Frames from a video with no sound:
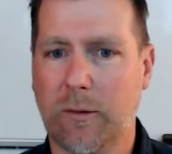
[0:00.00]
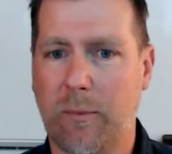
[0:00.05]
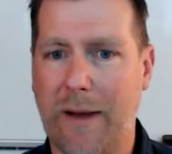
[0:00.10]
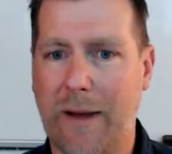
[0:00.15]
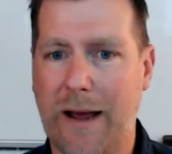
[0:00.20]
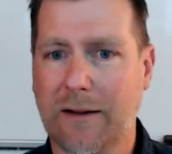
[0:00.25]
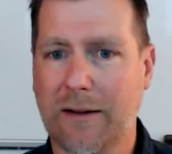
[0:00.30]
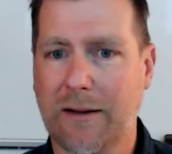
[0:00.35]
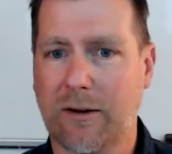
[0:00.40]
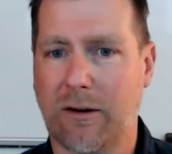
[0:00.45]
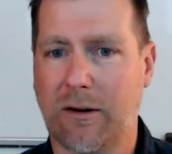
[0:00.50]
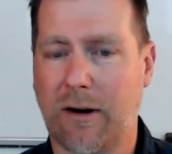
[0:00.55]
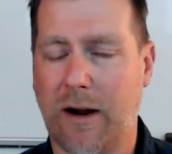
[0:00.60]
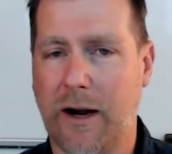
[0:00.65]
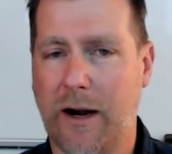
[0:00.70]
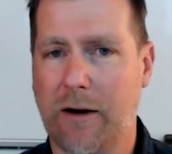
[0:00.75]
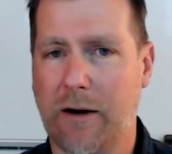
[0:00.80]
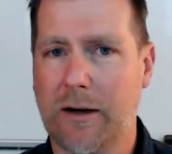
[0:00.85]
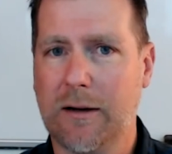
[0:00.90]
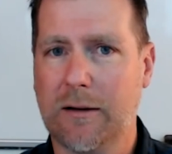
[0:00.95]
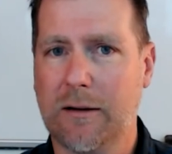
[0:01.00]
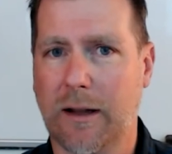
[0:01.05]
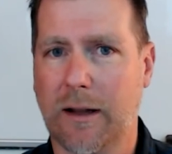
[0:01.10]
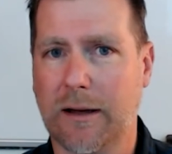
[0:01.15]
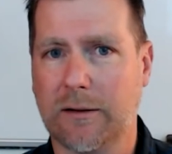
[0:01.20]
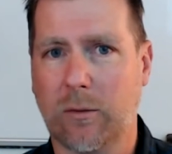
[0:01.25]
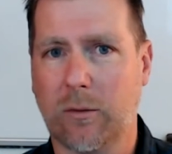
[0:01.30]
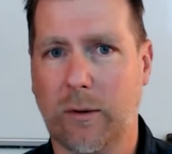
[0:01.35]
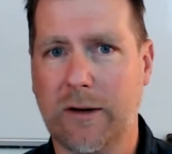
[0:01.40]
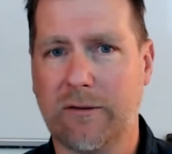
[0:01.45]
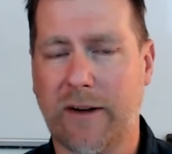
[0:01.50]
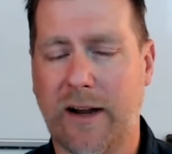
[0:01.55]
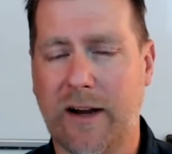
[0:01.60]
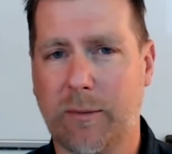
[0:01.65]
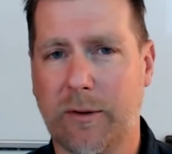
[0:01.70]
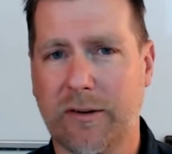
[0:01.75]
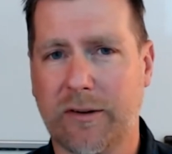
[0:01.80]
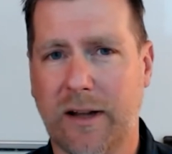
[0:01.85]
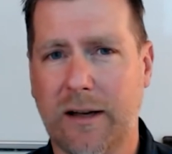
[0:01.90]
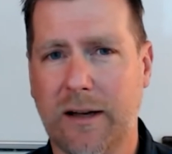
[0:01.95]
trimmed back their hiring like
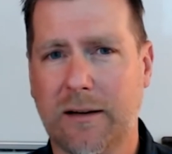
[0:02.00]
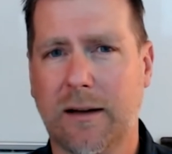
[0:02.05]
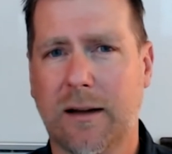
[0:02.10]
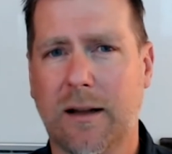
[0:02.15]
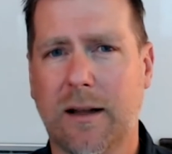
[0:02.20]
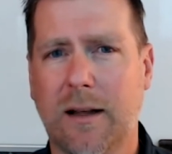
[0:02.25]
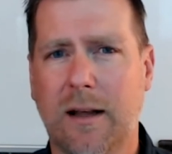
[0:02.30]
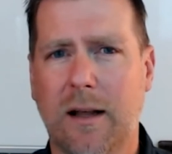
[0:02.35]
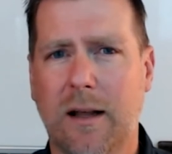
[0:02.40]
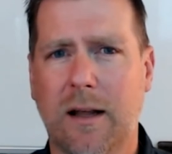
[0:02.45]
25%.